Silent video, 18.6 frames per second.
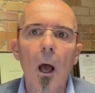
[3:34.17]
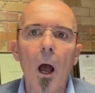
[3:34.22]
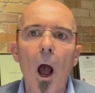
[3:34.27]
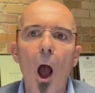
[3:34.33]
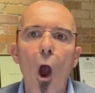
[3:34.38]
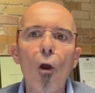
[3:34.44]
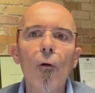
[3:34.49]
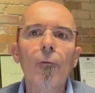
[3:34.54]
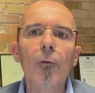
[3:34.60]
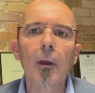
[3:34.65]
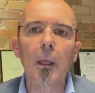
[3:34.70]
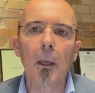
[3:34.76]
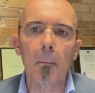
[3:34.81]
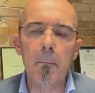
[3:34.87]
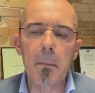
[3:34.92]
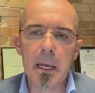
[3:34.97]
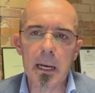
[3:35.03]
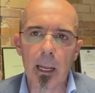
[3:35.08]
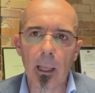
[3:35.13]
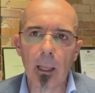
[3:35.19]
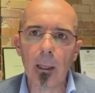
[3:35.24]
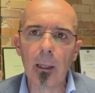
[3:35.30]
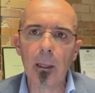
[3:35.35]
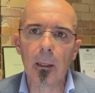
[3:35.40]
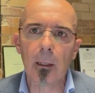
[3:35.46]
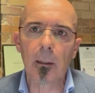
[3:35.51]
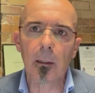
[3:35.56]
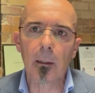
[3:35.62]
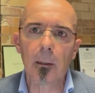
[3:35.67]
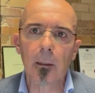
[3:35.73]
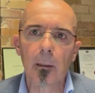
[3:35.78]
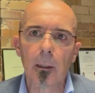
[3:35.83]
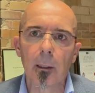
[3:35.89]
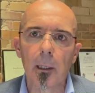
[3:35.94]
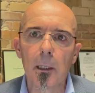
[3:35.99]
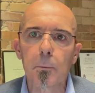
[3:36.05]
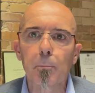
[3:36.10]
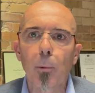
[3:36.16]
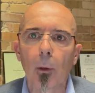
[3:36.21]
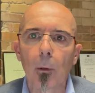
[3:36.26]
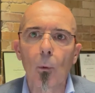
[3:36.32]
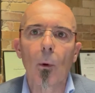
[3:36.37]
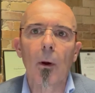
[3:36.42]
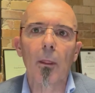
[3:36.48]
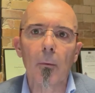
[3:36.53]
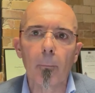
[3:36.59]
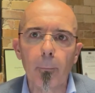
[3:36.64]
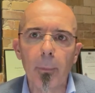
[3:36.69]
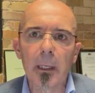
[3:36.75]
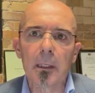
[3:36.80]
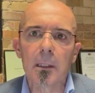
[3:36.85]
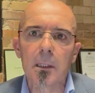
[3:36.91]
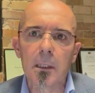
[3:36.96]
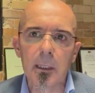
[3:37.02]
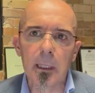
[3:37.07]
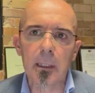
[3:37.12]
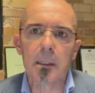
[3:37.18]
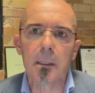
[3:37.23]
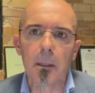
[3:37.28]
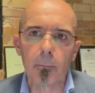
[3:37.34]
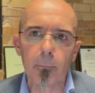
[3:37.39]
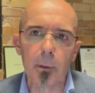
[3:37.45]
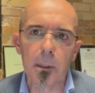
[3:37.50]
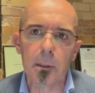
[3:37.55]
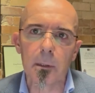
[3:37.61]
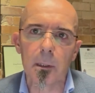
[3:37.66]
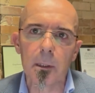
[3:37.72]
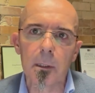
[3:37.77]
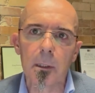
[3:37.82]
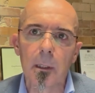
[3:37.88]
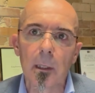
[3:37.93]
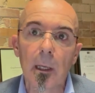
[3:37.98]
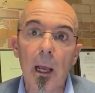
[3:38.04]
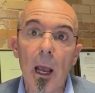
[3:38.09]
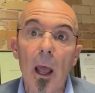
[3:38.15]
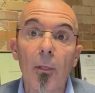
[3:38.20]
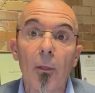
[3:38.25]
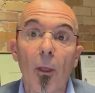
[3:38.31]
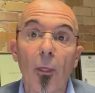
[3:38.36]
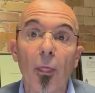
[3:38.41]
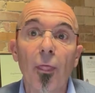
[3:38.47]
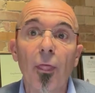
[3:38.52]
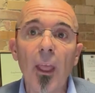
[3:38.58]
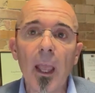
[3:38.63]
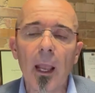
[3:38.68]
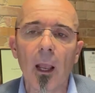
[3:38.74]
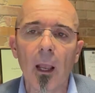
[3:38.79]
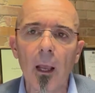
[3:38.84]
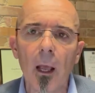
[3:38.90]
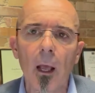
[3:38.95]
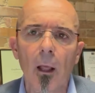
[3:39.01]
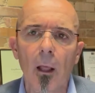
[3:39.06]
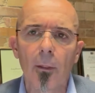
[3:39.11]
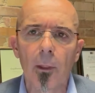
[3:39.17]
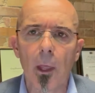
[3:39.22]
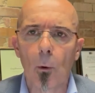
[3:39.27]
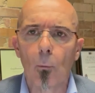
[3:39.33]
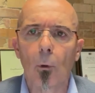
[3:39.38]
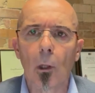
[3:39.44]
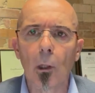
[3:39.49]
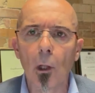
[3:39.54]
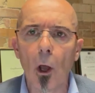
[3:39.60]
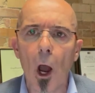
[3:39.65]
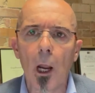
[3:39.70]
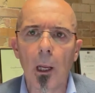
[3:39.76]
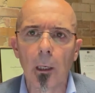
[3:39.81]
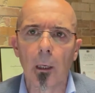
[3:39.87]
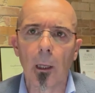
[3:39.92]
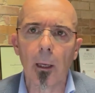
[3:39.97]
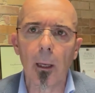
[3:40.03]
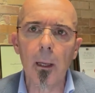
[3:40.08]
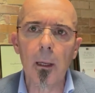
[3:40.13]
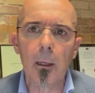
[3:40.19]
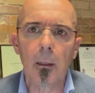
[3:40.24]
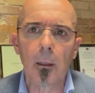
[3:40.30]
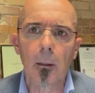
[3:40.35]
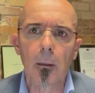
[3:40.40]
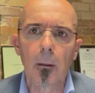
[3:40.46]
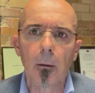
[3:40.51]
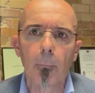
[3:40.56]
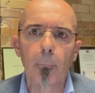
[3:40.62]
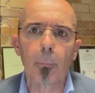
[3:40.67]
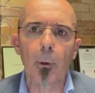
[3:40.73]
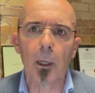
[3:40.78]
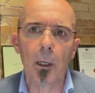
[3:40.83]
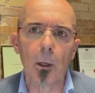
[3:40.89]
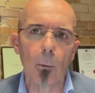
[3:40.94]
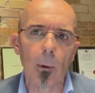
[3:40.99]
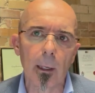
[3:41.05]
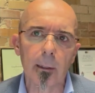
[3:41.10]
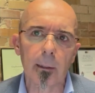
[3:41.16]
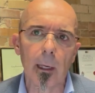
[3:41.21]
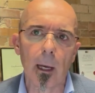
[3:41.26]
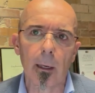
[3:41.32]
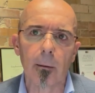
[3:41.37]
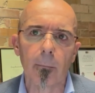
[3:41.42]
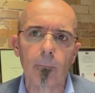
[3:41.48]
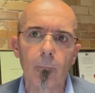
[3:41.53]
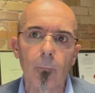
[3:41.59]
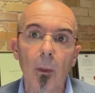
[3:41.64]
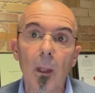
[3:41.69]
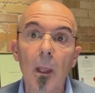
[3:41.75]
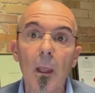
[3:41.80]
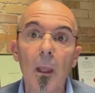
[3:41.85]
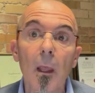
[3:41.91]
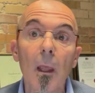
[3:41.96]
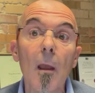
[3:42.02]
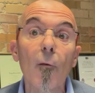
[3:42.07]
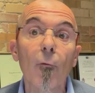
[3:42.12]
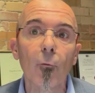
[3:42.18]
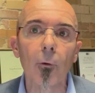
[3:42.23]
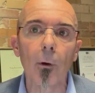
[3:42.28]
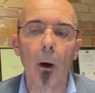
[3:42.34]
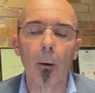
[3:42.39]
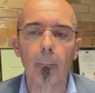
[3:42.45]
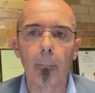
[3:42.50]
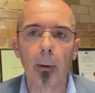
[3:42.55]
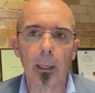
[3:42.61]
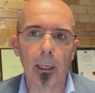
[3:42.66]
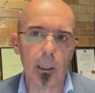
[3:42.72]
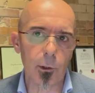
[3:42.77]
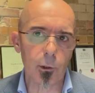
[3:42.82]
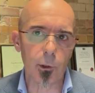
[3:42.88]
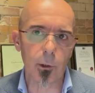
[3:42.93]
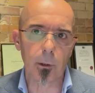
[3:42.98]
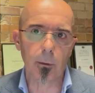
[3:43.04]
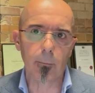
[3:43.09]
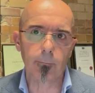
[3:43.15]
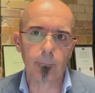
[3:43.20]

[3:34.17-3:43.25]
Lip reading: Overcommitting is probably one of the biggest sins in business, and the thing that will likely bring you undone if not managed.